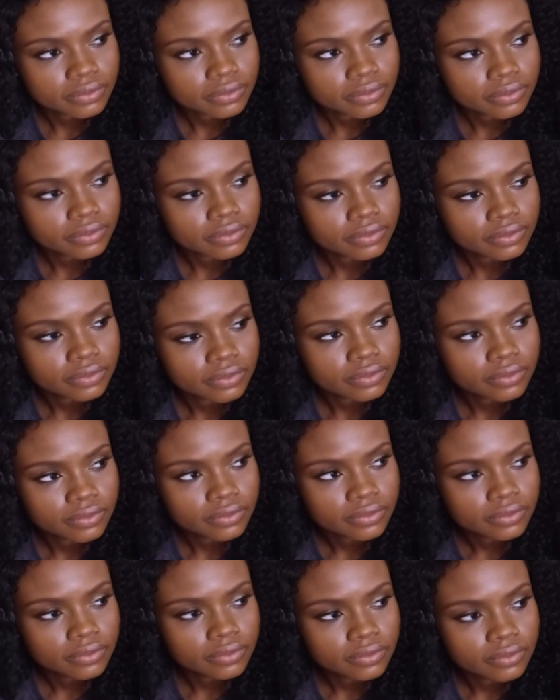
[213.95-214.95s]

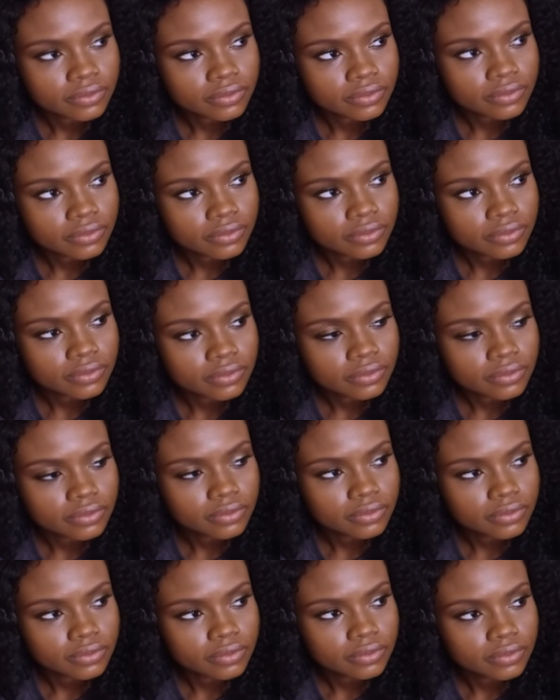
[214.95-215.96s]

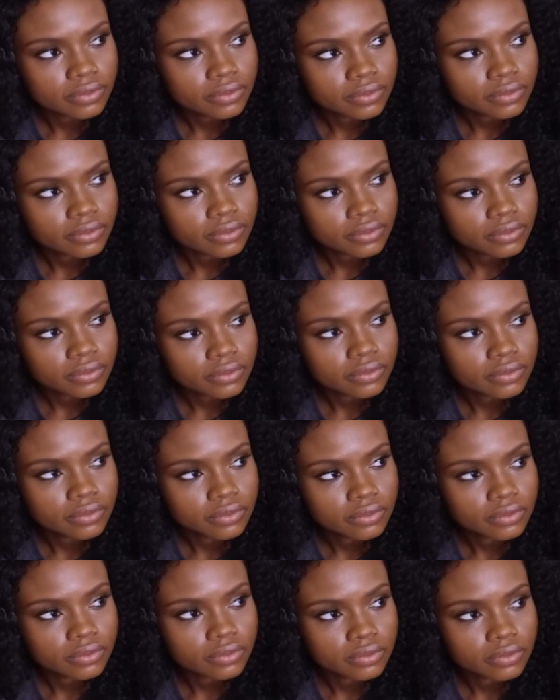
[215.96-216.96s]

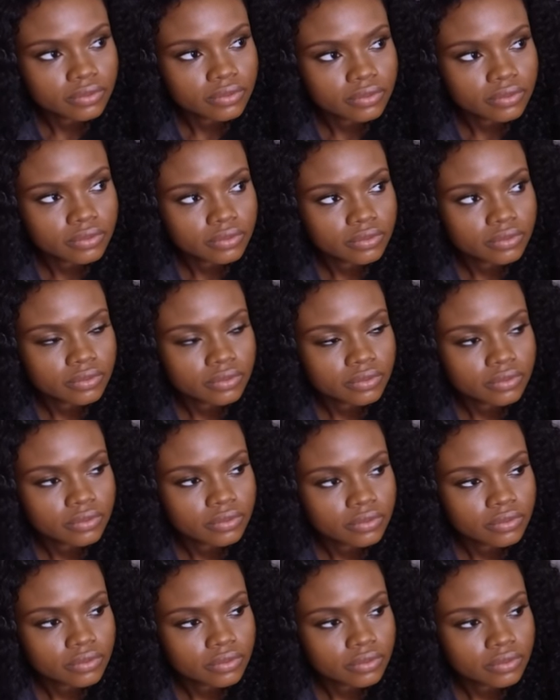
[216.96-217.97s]

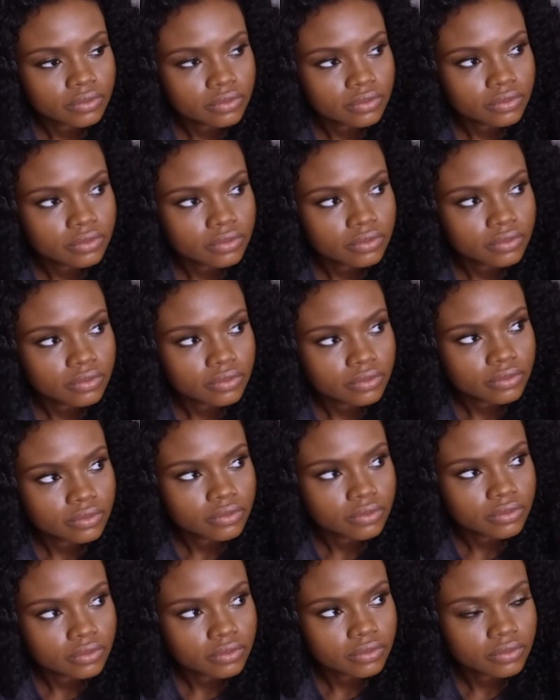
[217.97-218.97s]

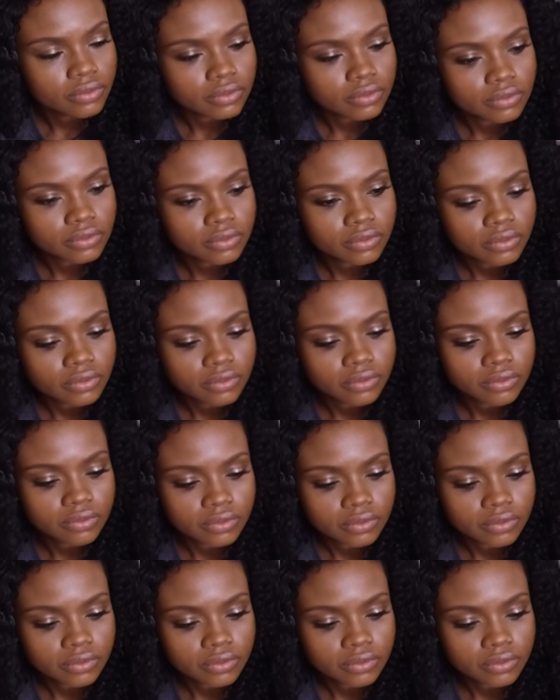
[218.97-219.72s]
This person isn't speaking.